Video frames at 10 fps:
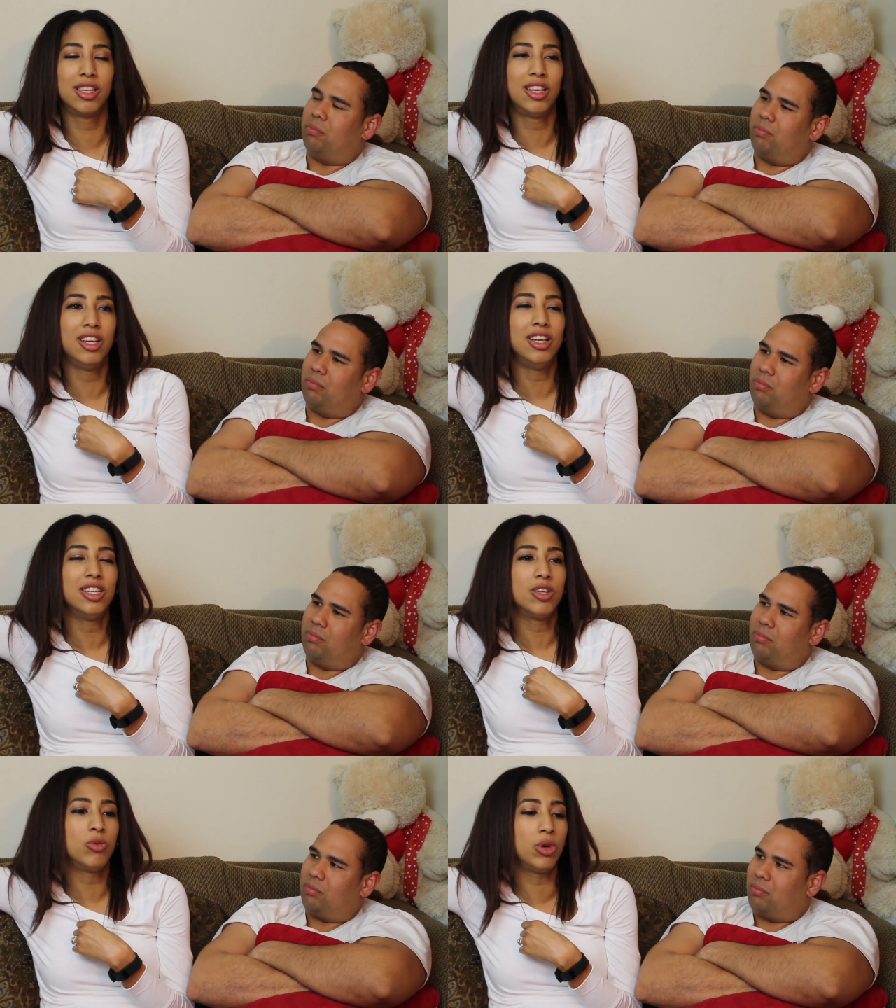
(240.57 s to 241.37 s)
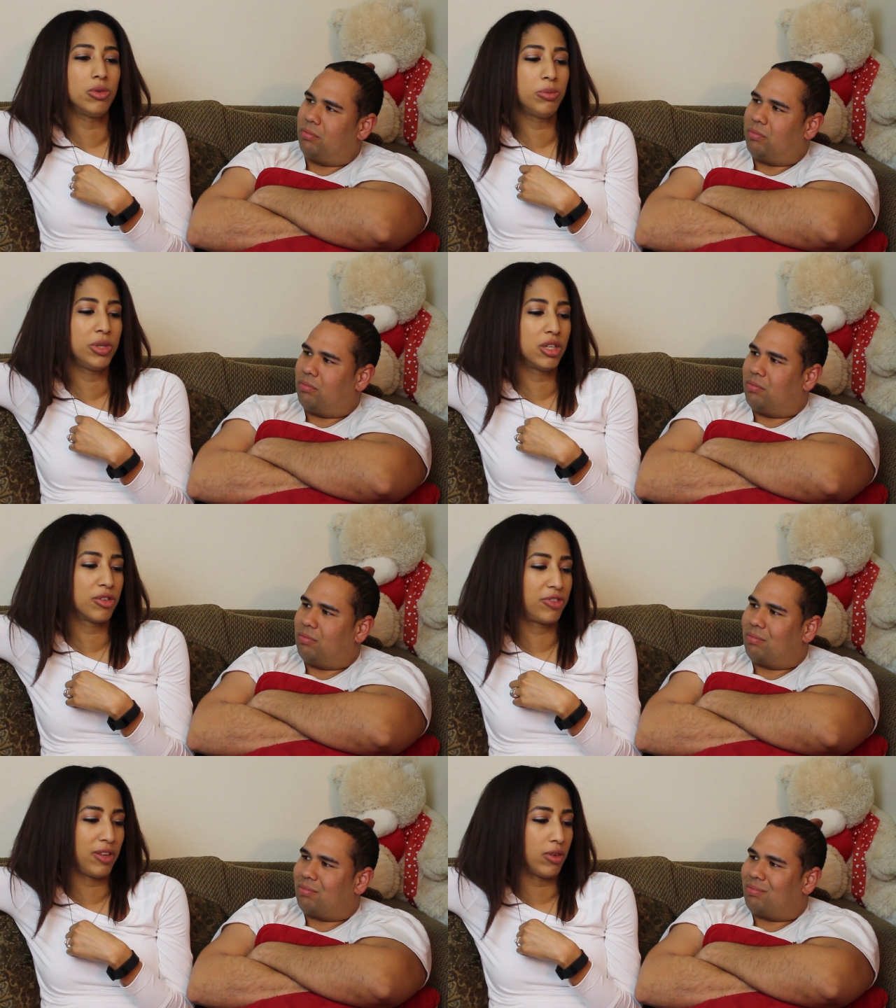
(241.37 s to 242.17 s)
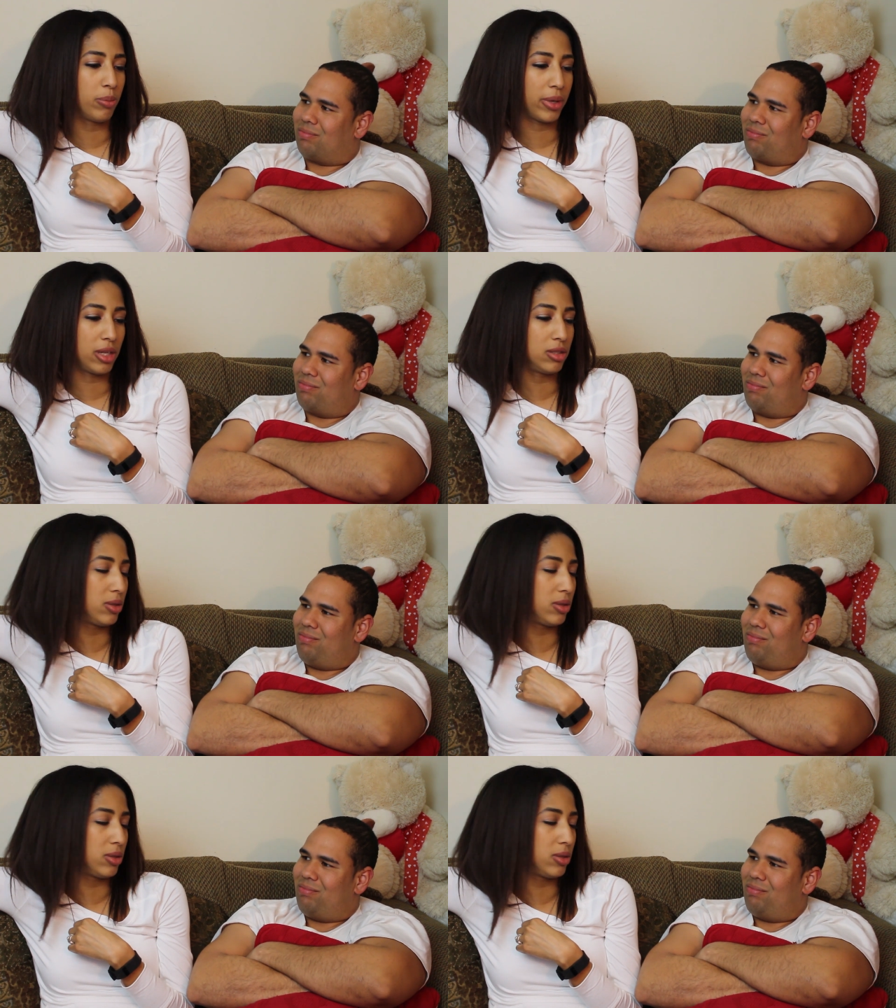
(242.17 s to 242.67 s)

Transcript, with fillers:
Speaker 1: Mm-hmm. What would be your favorite brand?